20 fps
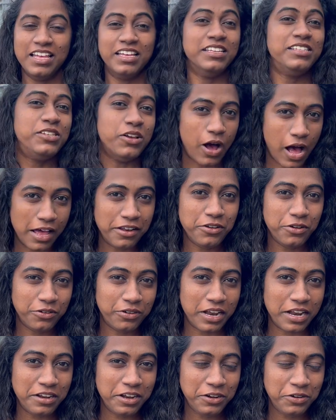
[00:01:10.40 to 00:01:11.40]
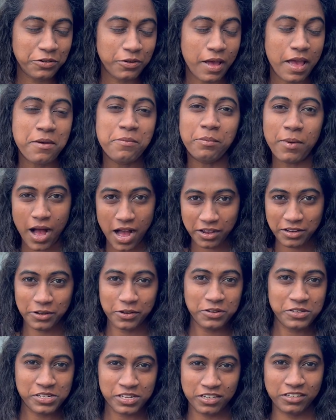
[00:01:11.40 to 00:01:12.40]
So are you ready to embark
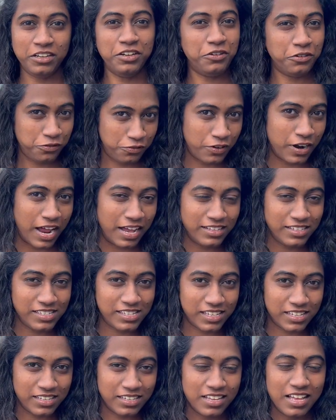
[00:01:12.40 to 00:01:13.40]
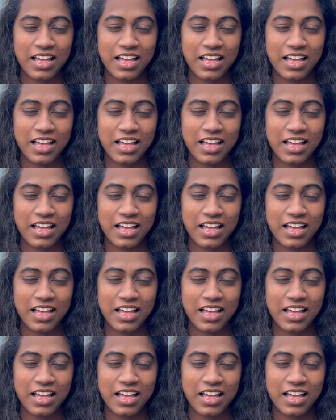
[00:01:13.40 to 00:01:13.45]
your journey to France?